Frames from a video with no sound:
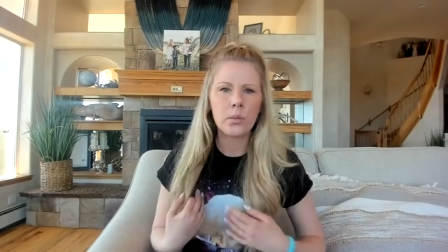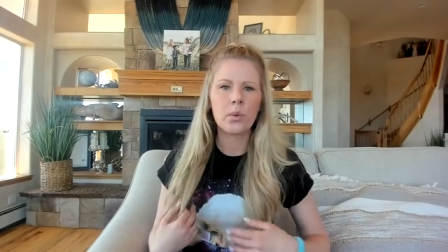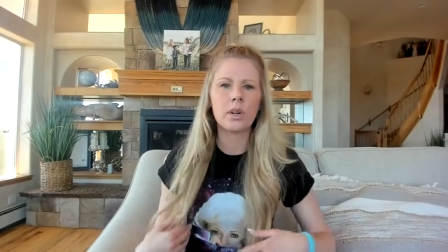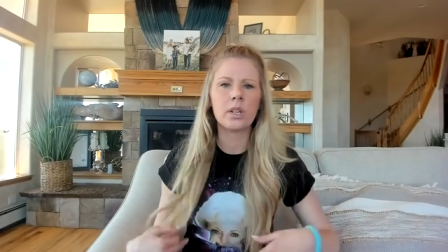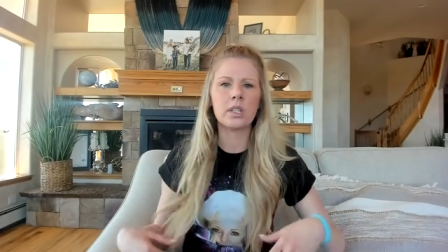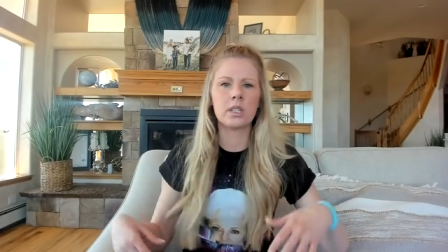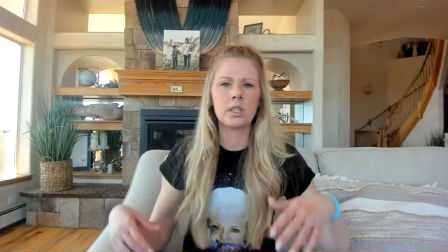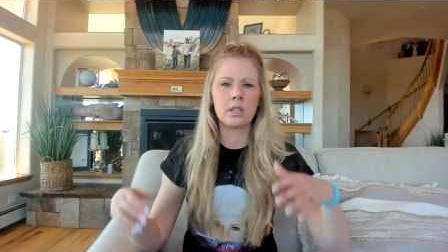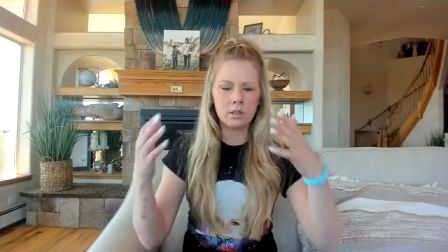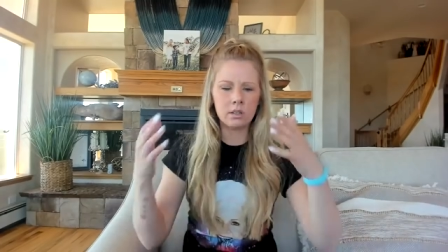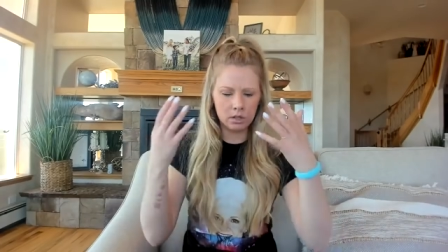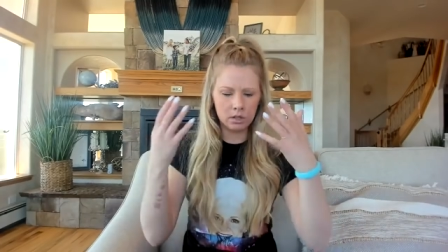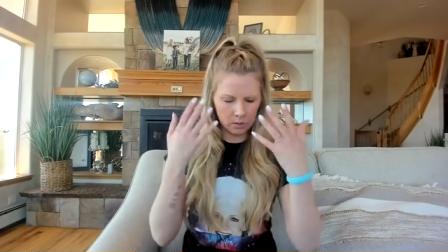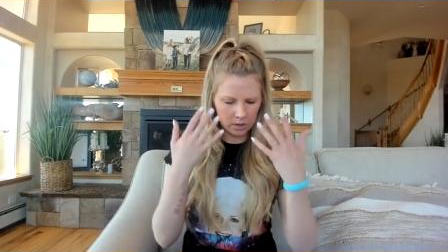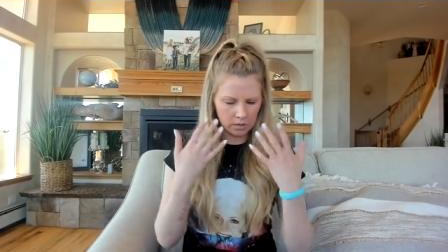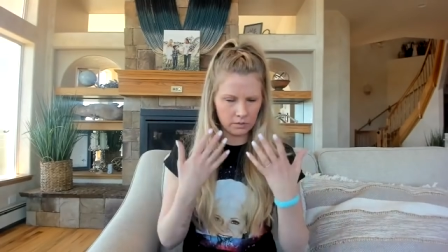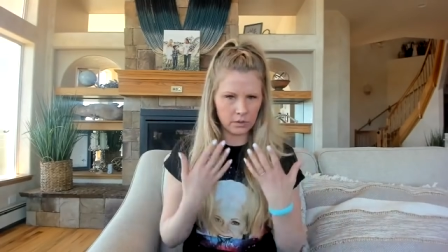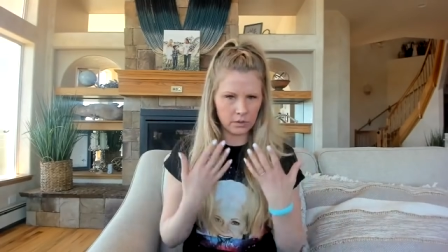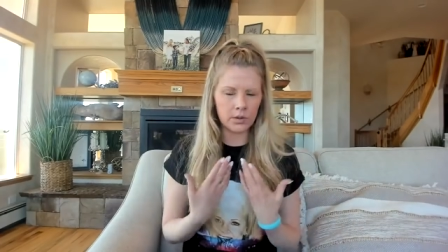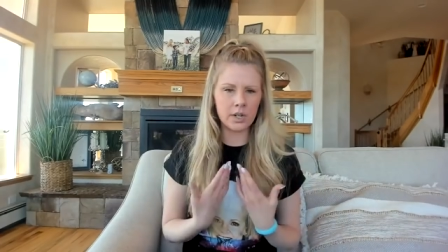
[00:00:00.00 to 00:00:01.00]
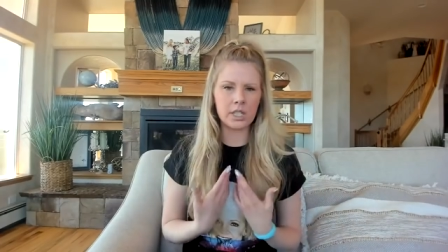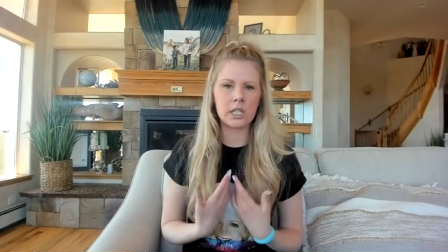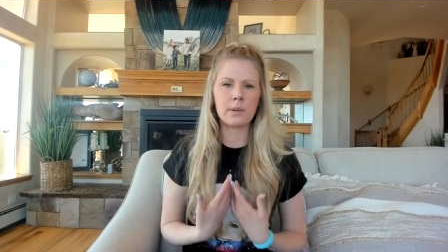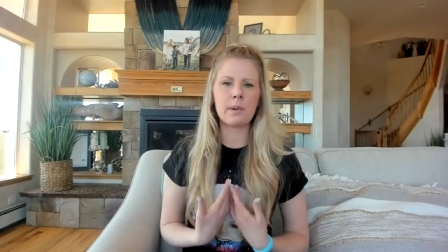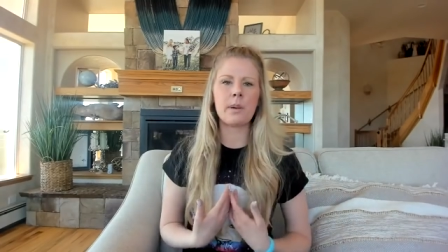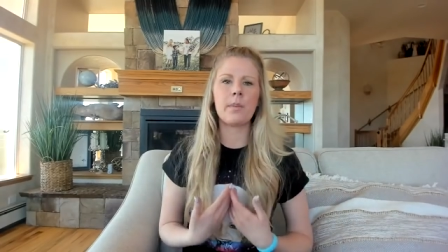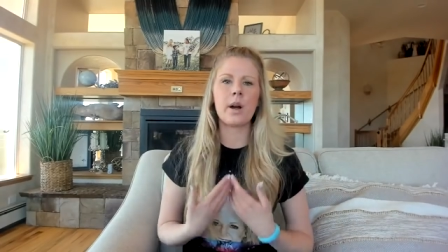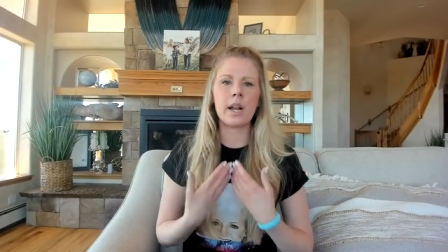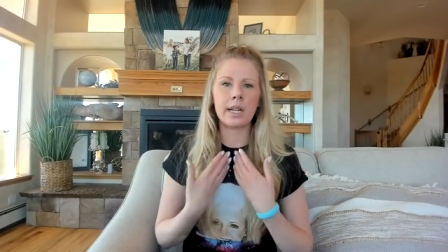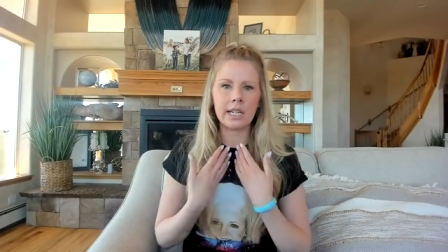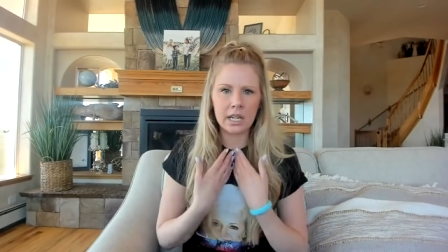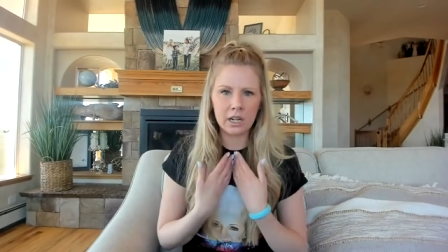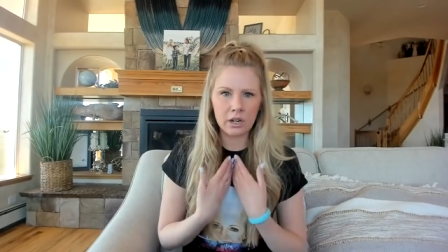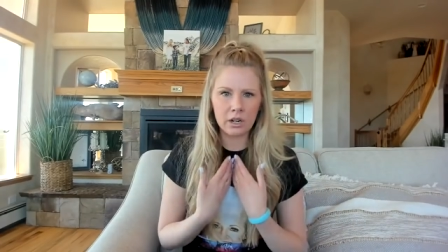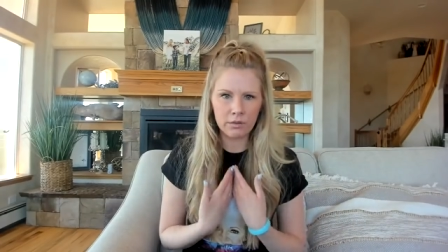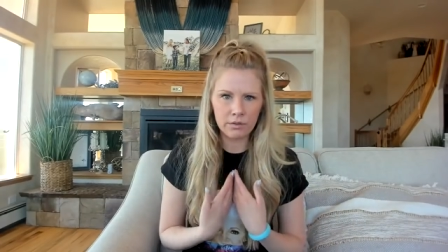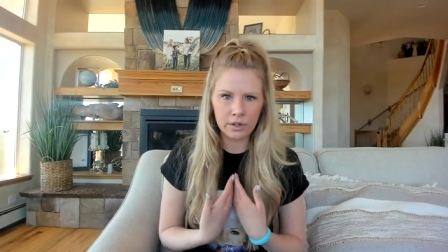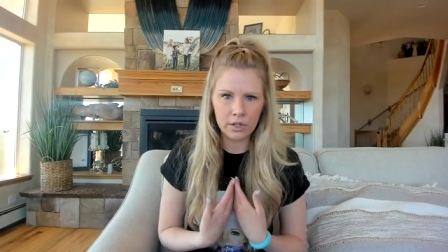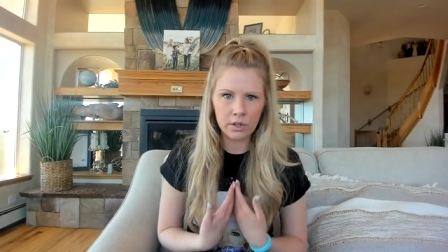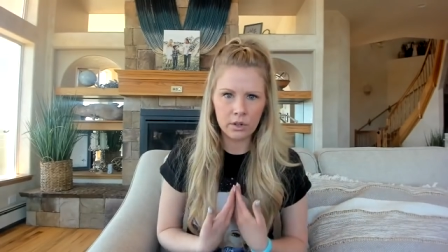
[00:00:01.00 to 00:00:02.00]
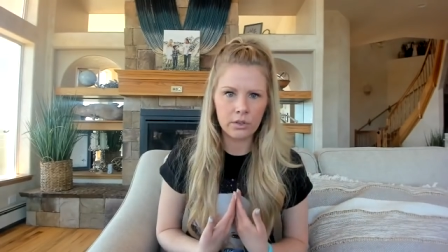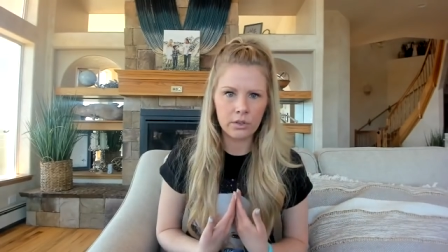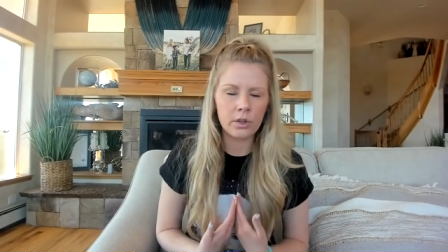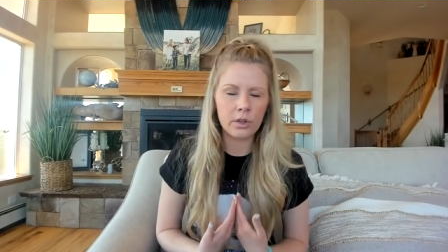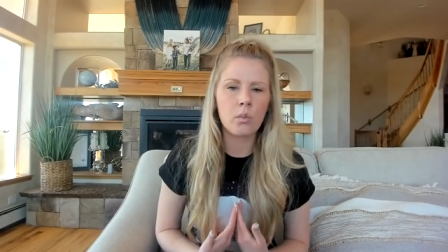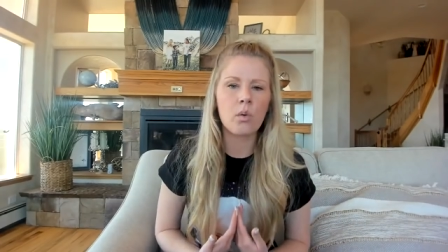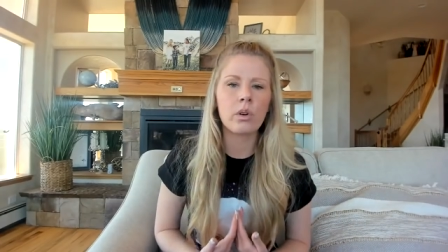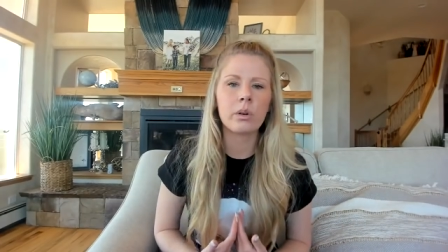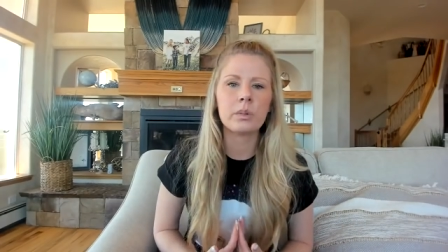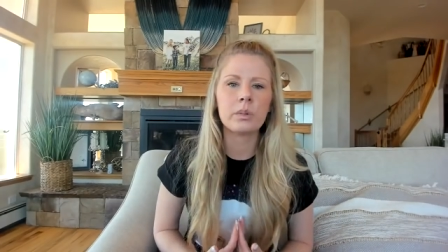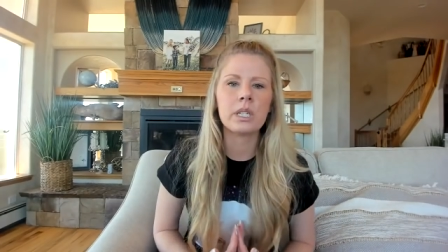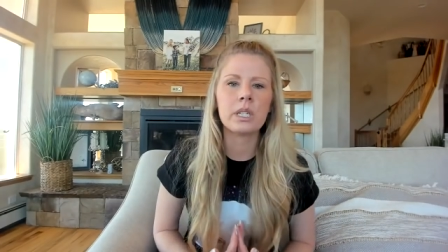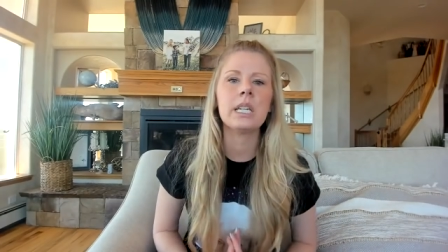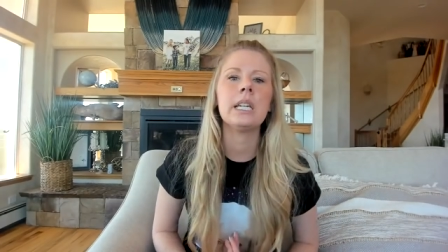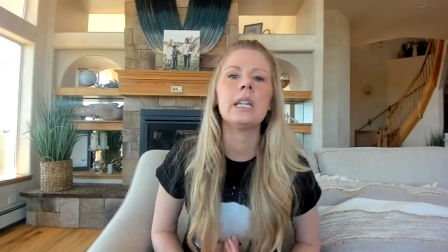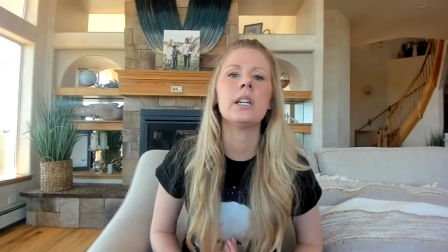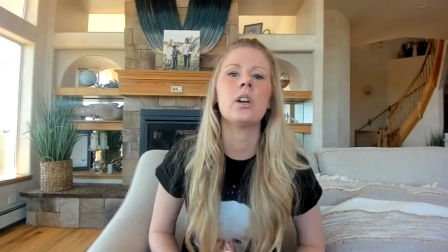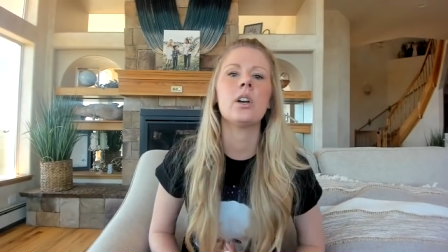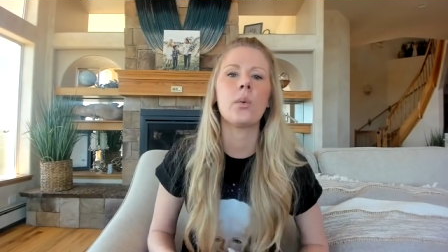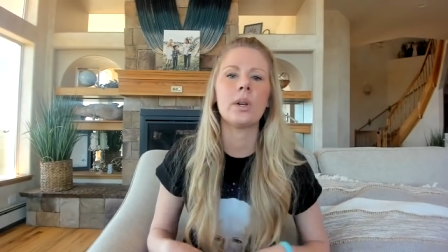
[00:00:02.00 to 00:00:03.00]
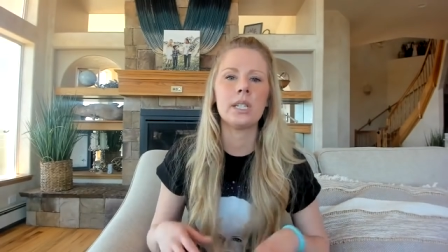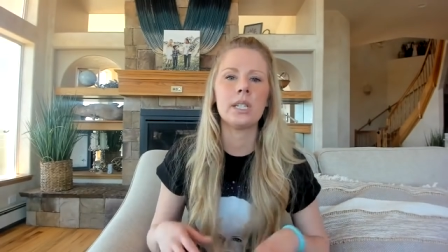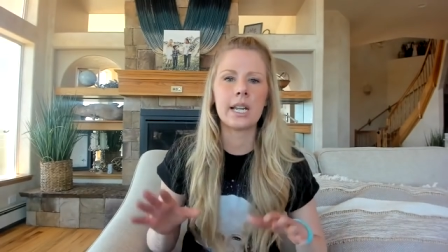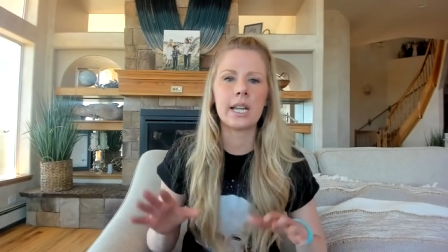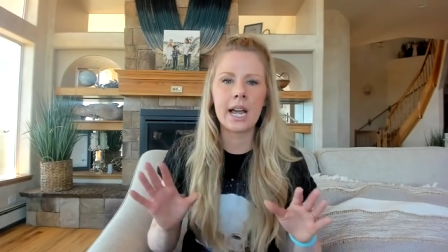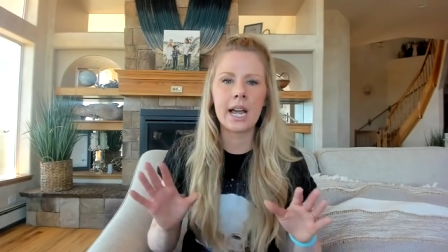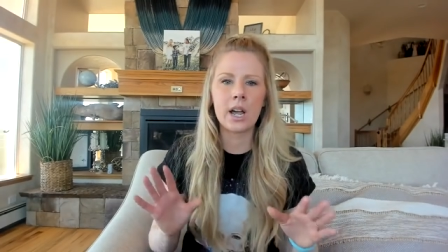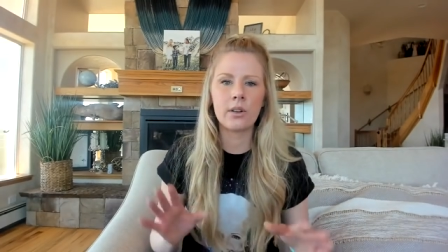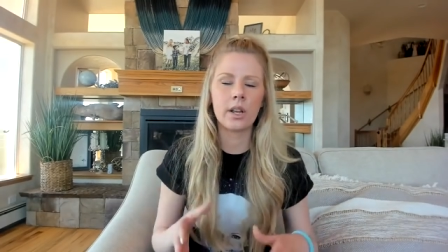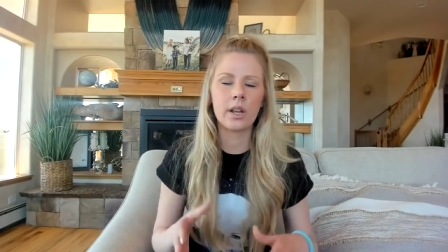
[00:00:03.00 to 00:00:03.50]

What is it doing for the rest of my body? Can I feel the warm tea going down?